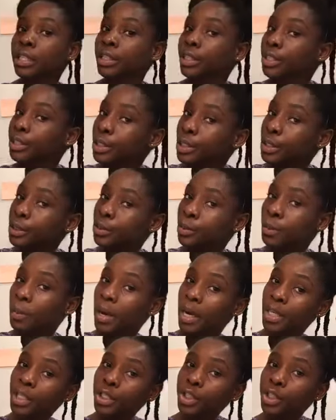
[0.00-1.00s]
Just
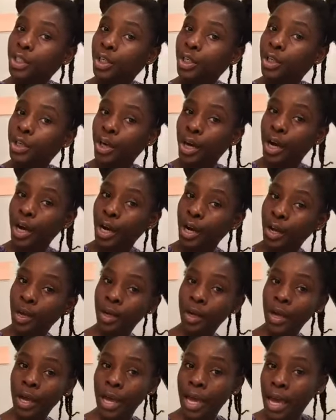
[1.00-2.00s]
watch your
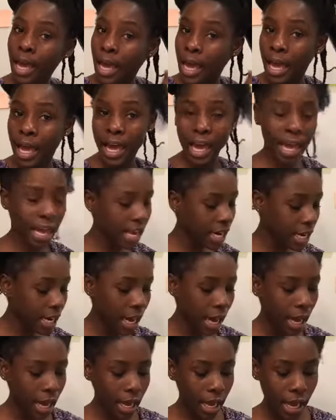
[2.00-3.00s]
girl. And
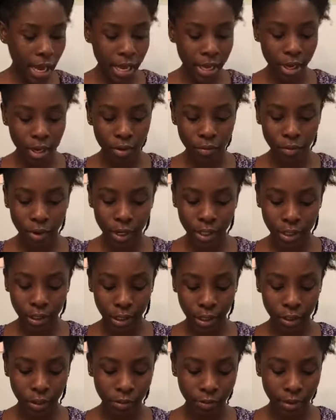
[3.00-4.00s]
at
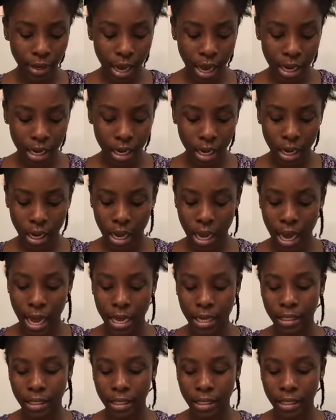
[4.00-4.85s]
University of Ghana, I